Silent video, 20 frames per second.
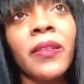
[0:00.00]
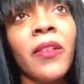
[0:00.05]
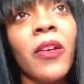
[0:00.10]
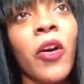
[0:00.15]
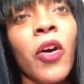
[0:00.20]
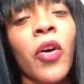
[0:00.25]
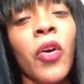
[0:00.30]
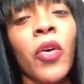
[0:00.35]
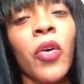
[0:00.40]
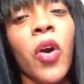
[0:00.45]

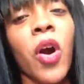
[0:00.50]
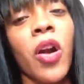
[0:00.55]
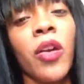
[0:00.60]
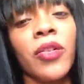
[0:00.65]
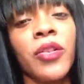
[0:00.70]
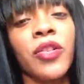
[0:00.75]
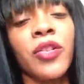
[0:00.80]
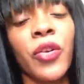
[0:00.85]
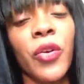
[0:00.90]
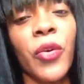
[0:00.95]
Or
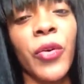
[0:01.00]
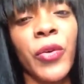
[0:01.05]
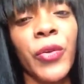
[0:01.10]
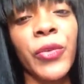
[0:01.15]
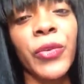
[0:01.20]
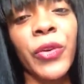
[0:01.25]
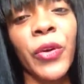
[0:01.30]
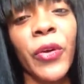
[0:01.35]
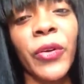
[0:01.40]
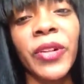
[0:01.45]

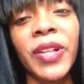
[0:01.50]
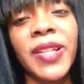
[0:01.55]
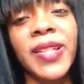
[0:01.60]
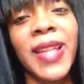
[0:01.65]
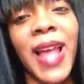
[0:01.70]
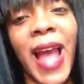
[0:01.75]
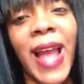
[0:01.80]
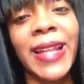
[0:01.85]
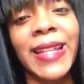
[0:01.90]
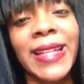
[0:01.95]
also, the other
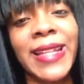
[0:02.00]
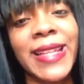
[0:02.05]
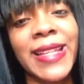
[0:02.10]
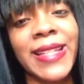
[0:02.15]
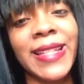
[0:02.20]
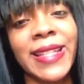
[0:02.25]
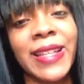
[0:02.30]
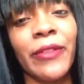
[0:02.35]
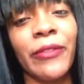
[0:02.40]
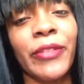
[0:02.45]
sign
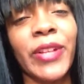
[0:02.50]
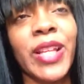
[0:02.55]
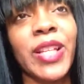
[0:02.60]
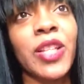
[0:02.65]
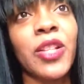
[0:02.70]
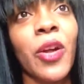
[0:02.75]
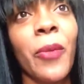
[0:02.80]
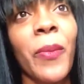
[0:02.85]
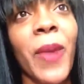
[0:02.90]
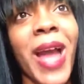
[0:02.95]
is if they
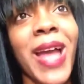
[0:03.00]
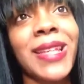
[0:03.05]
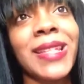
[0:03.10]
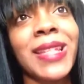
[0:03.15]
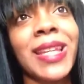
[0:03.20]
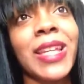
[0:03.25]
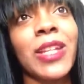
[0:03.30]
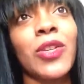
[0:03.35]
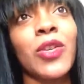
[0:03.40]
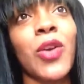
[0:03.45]
stop
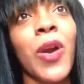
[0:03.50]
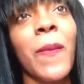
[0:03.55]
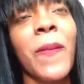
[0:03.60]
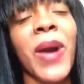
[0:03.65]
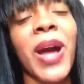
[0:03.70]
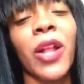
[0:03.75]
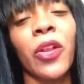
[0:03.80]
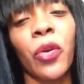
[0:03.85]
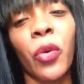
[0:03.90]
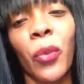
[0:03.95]
asking you
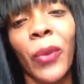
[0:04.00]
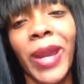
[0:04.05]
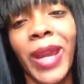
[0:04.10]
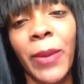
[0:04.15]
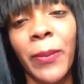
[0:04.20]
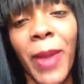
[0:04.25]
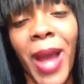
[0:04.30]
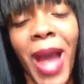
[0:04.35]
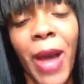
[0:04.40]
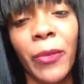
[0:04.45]
about your
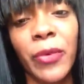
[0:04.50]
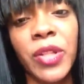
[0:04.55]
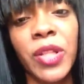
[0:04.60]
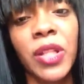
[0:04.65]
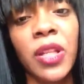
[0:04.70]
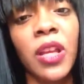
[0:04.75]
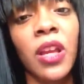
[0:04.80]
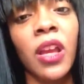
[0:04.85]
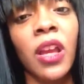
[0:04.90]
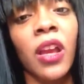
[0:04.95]

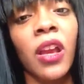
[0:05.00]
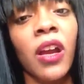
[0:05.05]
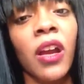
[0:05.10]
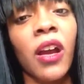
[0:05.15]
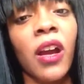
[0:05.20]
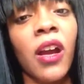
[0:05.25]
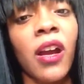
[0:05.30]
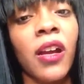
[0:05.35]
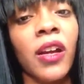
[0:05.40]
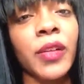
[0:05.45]
whereabouts.
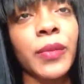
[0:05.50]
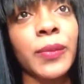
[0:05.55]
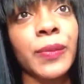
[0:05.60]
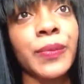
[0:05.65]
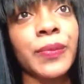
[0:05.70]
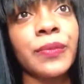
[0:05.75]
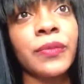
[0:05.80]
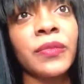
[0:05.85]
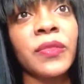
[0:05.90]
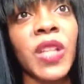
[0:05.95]

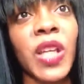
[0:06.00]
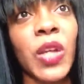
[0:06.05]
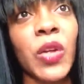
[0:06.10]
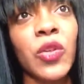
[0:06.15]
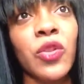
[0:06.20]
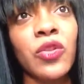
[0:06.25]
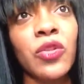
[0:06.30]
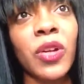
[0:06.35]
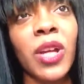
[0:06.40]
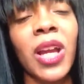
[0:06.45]
They
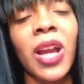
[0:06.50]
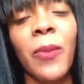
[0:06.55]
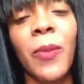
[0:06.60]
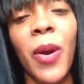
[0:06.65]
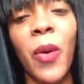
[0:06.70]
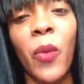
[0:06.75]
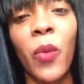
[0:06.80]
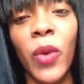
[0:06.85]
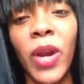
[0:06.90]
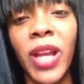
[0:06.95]
used to care
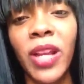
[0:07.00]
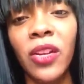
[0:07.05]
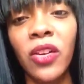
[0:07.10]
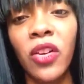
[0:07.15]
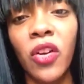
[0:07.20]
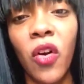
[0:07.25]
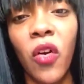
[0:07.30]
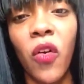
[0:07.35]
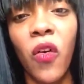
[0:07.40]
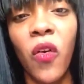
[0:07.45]
about where you
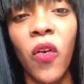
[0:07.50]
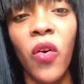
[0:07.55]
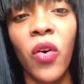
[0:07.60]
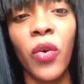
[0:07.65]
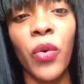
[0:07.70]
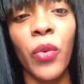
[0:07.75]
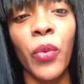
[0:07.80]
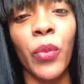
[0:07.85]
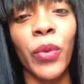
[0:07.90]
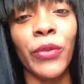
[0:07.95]
go
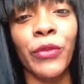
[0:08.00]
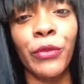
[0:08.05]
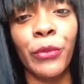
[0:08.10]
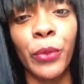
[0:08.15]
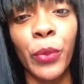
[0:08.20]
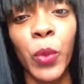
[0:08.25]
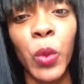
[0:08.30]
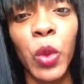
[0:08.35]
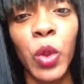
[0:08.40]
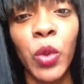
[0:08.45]
or with
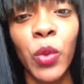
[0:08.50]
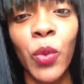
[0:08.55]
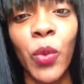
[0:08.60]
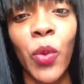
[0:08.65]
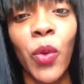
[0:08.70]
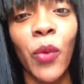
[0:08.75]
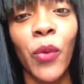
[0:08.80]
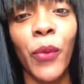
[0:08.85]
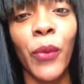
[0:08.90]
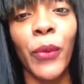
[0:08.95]
who
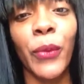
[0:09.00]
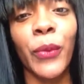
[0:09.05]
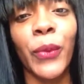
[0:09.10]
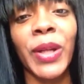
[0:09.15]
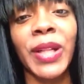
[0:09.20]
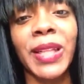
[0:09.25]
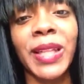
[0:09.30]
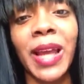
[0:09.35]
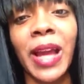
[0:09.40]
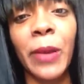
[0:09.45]
or
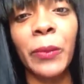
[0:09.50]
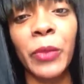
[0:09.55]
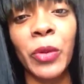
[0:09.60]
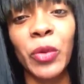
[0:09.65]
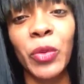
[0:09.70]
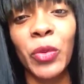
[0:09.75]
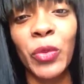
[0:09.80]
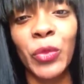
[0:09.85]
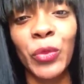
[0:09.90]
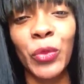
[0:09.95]
what time
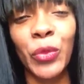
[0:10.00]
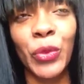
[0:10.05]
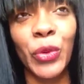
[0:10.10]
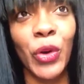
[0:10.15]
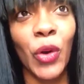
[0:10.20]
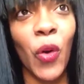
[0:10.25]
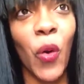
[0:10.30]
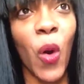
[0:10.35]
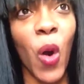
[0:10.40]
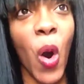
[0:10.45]
you
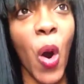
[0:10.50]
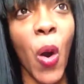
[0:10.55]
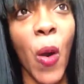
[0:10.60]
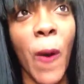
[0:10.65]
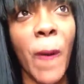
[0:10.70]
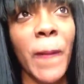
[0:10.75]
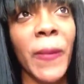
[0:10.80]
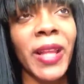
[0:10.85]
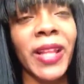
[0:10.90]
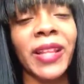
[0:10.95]
go
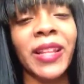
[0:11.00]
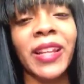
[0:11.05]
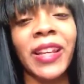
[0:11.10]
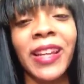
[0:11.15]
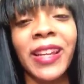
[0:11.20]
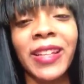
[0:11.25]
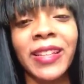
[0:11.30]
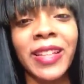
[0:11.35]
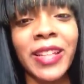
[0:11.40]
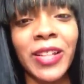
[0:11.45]
home, and
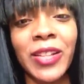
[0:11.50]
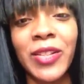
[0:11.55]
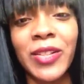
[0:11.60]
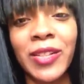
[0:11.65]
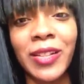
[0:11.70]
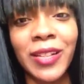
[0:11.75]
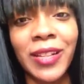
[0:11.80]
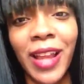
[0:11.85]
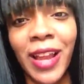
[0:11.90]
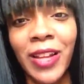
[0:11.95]
they used
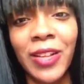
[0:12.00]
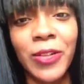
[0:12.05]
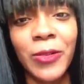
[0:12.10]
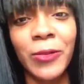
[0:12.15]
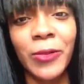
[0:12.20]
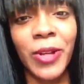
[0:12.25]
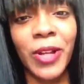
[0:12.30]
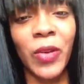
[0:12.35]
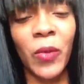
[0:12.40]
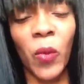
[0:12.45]
to text
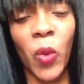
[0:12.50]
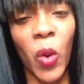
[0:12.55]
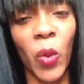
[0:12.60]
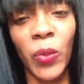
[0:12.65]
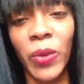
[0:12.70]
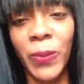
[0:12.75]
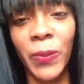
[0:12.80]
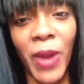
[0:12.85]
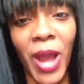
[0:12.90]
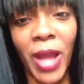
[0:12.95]
you and
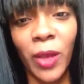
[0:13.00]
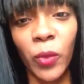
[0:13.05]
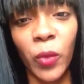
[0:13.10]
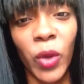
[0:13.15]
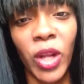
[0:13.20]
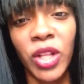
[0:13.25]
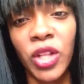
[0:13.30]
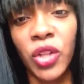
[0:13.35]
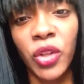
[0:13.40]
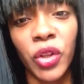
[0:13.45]
worry about
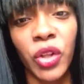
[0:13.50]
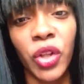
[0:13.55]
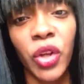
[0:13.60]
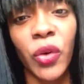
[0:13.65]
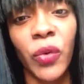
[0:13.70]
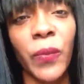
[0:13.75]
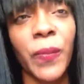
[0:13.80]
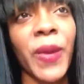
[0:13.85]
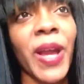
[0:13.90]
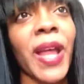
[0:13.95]
what you
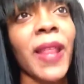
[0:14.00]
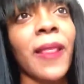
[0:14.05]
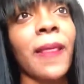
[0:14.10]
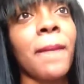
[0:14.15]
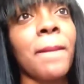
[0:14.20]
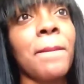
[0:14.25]
do. But